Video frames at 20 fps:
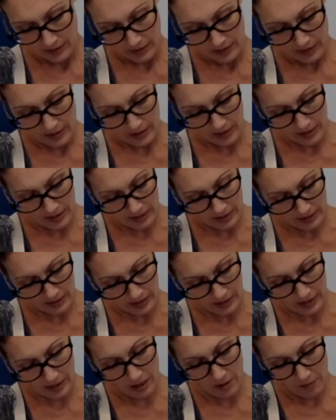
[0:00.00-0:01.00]

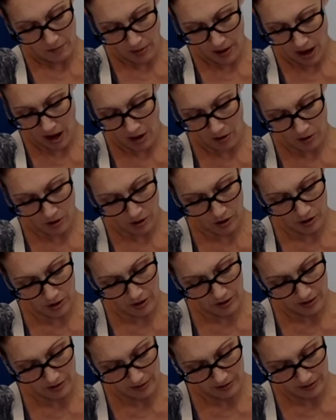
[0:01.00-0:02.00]
this
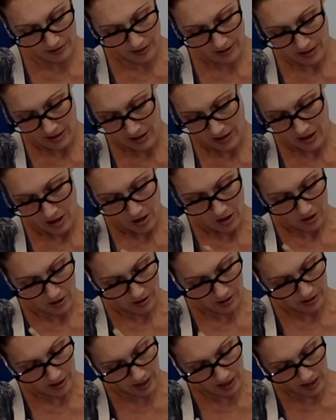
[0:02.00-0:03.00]
powder
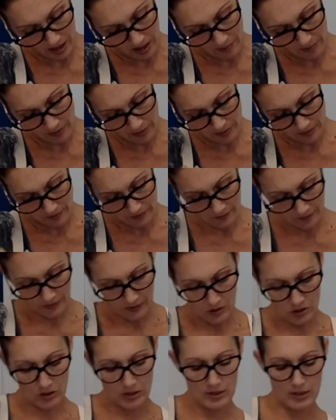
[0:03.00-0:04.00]
on top,
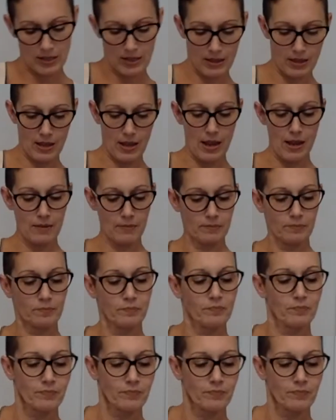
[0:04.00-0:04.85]
just like that.